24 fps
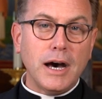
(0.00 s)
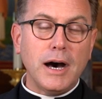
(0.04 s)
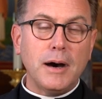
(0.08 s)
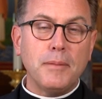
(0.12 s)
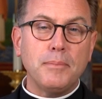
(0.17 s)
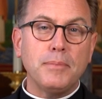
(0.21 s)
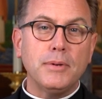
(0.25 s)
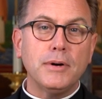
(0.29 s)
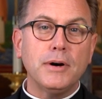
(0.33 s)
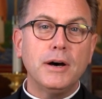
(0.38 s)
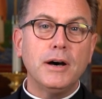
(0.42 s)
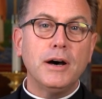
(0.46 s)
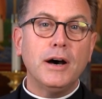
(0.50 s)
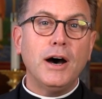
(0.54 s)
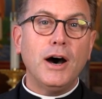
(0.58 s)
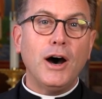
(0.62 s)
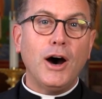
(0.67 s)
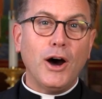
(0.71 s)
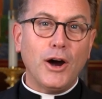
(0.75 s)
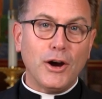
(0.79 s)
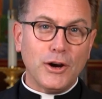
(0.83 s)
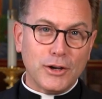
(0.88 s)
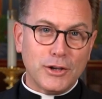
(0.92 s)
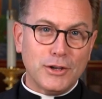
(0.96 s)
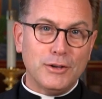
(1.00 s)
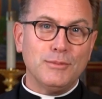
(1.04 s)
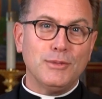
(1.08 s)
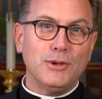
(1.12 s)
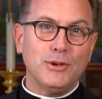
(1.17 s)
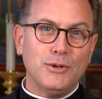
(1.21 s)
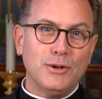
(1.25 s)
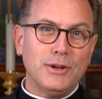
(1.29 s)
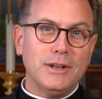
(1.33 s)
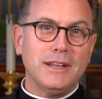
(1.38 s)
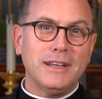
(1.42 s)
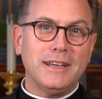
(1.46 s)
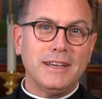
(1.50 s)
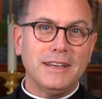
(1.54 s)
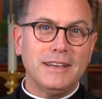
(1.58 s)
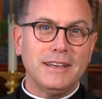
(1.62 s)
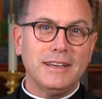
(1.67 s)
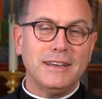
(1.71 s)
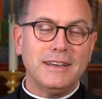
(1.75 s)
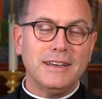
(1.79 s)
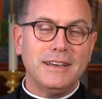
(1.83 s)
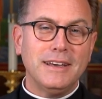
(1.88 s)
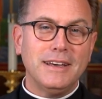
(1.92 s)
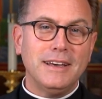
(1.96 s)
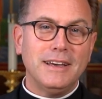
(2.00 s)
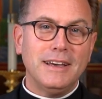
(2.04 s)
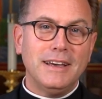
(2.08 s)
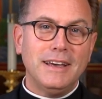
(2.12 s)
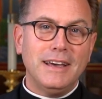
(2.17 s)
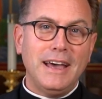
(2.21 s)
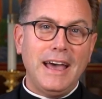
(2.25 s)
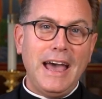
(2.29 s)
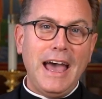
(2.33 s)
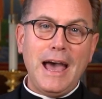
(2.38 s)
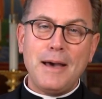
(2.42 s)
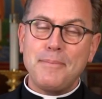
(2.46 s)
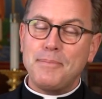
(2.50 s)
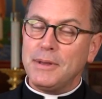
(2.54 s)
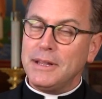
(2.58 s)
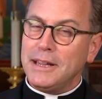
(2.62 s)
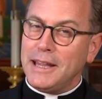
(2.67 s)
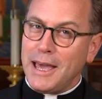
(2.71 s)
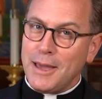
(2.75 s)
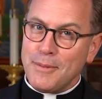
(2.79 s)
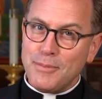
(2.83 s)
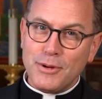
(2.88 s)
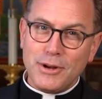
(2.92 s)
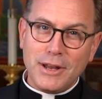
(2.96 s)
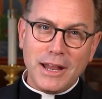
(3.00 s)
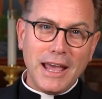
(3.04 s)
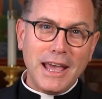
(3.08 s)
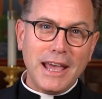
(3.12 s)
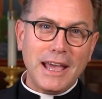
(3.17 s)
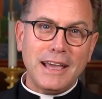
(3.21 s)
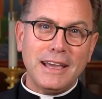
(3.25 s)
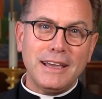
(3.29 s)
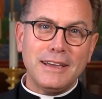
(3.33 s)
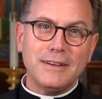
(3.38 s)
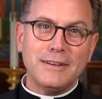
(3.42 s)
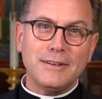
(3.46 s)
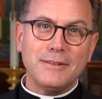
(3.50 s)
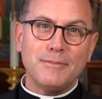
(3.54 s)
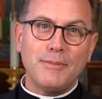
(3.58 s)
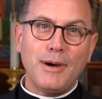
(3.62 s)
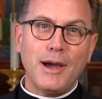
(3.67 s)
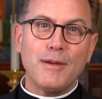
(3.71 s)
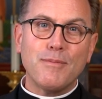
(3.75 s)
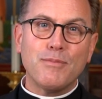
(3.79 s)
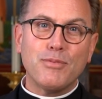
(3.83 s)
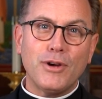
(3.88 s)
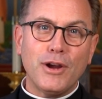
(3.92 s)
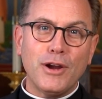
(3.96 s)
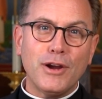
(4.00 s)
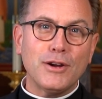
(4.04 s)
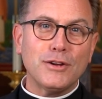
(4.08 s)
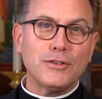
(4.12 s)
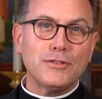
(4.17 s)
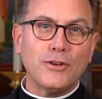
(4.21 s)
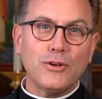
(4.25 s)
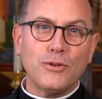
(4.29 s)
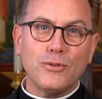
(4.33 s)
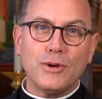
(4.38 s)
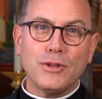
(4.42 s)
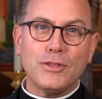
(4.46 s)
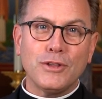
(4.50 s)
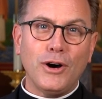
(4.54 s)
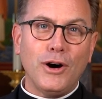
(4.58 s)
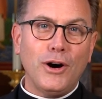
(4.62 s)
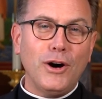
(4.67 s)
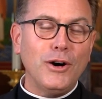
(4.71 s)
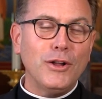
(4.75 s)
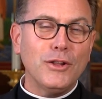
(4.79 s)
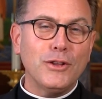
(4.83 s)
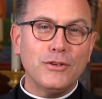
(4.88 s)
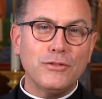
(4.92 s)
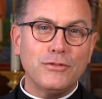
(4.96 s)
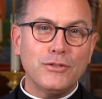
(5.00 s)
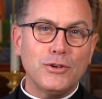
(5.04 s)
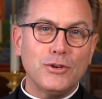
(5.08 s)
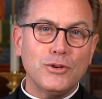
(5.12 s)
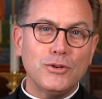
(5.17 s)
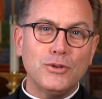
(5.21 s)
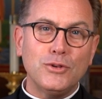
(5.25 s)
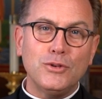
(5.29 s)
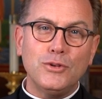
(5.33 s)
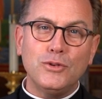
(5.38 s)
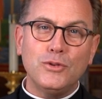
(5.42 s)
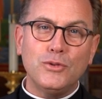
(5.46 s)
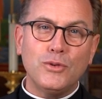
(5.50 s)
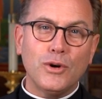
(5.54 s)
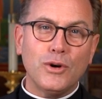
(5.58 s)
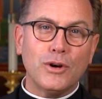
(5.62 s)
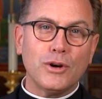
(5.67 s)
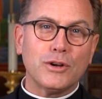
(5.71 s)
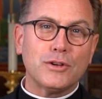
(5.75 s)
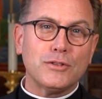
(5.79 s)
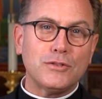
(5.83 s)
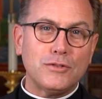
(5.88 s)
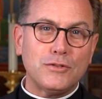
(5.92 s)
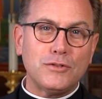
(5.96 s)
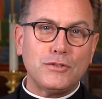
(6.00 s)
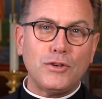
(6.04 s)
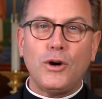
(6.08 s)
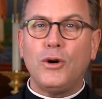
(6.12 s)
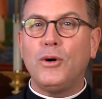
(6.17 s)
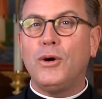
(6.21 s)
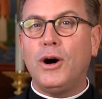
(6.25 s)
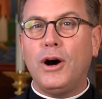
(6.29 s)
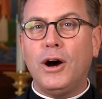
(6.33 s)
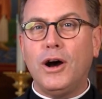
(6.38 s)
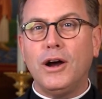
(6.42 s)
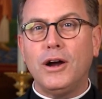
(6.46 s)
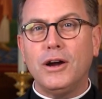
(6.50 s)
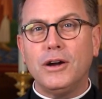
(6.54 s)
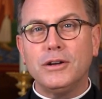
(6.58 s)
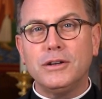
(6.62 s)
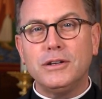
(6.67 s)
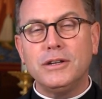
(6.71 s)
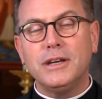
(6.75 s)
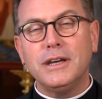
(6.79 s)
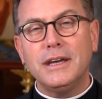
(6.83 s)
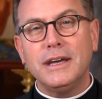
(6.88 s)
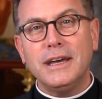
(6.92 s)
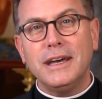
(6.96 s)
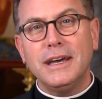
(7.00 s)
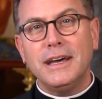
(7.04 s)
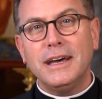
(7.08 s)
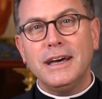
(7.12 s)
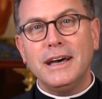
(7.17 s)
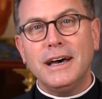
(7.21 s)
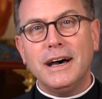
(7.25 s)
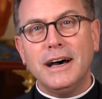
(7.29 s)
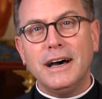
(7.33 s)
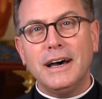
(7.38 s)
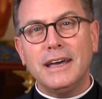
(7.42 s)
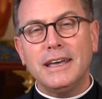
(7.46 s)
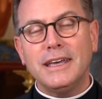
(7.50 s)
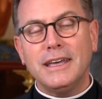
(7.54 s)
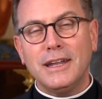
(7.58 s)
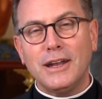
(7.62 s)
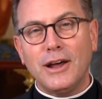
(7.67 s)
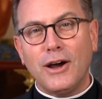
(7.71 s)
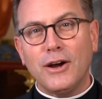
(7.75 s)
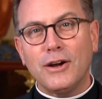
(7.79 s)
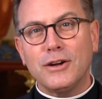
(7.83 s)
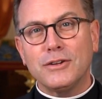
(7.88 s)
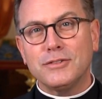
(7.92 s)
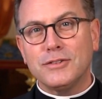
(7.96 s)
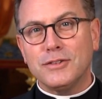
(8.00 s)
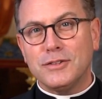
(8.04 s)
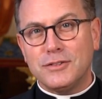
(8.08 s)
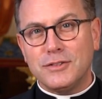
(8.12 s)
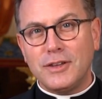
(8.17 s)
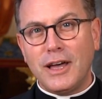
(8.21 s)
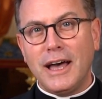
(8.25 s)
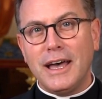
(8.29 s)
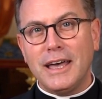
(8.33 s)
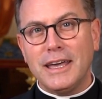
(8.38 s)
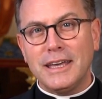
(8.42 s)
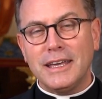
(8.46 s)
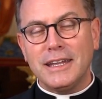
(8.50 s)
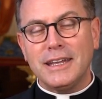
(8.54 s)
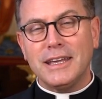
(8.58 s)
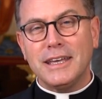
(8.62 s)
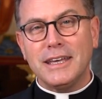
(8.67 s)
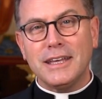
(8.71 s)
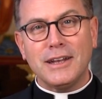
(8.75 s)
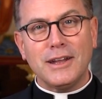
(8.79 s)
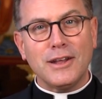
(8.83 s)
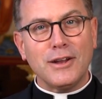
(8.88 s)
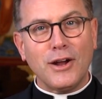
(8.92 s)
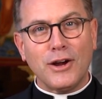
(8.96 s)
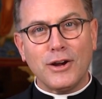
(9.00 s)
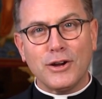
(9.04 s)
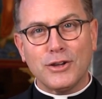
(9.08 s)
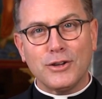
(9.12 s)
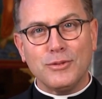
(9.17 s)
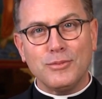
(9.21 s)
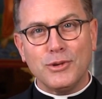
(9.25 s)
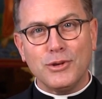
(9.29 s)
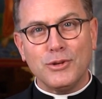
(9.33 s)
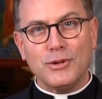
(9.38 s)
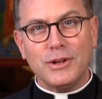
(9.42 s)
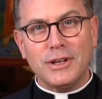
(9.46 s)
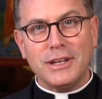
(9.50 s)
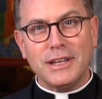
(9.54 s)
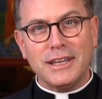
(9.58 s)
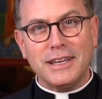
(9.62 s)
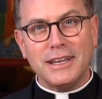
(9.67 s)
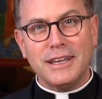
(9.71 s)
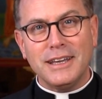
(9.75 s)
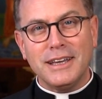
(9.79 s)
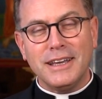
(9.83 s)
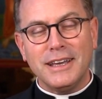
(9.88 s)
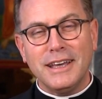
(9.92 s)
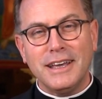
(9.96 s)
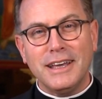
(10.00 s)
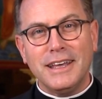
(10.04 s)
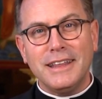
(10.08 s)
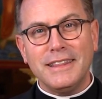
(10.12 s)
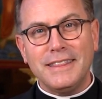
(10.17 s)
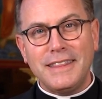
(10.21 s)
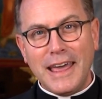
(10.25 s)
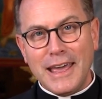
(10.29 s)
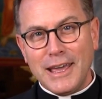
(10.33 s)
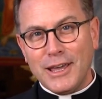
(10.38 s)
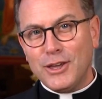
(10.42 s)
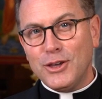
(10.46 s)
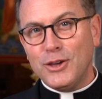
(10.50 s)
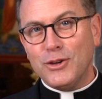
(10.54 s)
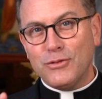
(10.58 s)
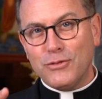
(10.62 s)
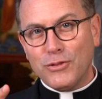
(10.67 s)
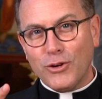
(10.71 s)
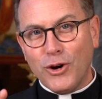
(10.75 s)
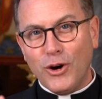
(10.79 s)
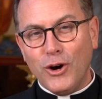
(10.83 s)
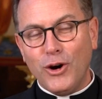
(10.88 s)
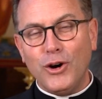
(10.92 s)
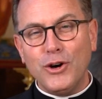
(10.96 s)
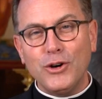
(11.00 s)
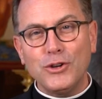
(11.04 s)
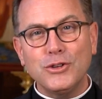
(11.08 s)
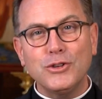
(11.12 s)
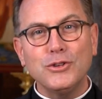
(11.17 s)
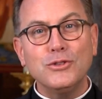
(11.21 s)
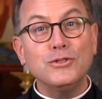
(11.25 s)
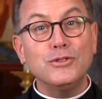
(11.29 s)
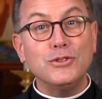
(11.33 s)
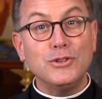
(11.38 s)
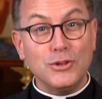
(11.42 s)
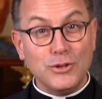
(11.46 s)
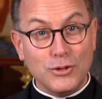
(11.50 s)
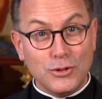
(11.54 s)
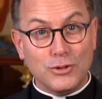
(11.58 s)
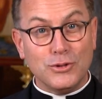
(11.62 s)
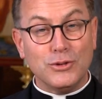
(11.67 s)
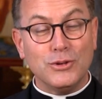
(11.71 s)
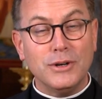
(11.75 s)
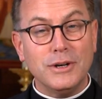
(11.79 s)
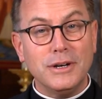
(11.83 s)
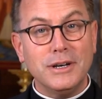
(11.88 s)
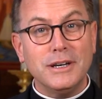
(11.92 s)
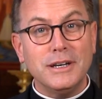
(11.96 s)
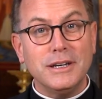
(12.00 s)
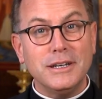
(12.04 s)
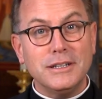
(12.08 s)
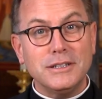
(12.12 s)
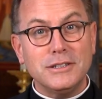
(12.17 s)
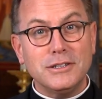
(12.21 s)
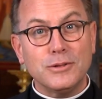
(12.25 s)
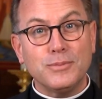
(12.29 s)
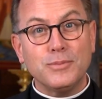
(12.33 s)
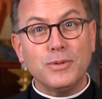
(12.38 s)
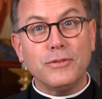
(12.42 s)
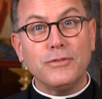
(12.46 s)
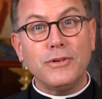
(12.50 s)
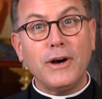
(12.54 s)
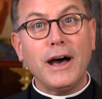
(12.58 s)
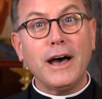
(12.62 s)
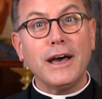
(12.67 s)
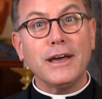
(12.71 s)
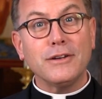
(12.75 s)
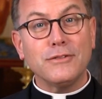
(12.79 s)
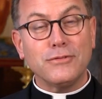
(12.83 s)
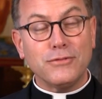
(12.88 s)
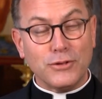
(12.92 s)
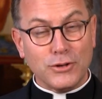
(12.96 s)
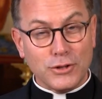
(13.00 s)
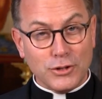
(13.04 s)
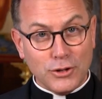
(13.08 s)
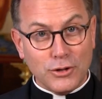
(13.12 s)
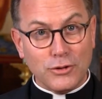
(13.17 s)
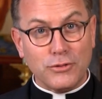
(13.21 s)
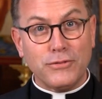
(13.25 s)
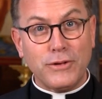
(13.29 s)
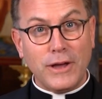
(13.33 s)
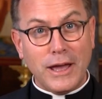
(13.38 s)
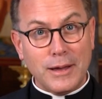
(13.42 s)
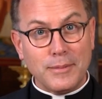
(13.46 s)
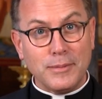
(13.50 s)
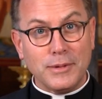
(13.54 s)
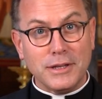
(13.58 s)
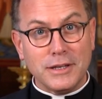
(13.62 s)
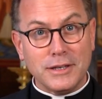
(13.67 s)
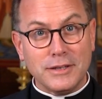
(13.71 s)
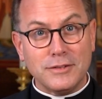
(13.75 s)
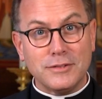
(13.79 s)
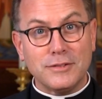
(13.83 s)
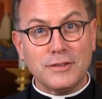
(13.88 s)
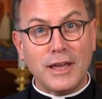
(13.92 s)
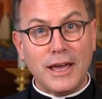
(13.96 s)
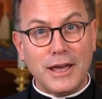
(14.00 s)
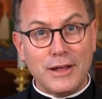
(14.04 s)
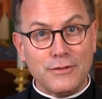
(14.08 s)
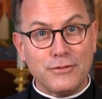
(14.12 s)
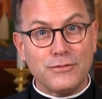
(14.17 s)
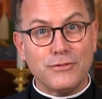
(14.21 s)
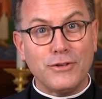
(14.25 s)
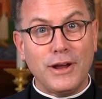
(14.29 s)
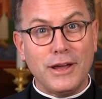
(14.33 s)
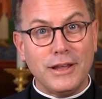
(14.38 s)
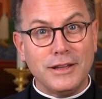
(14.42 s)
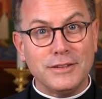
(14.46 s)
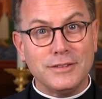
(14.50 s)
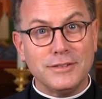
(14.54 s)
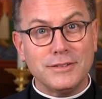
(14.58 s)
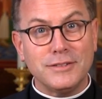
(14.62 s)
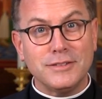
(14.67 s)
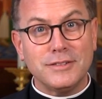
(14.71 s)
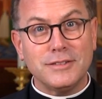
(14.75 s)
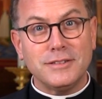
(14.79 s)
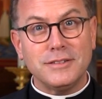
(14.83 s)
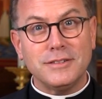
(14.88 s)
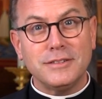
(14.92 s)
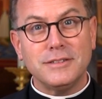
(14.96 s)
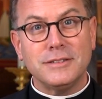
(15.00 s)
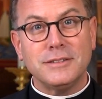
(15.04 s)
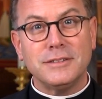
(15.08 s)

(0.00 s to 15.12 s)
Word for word: up our community. Happy Labor Day. My prayers are with all of you who work so hard uh, in our society and in our community. Thank you for all you do to provide for your families and friends.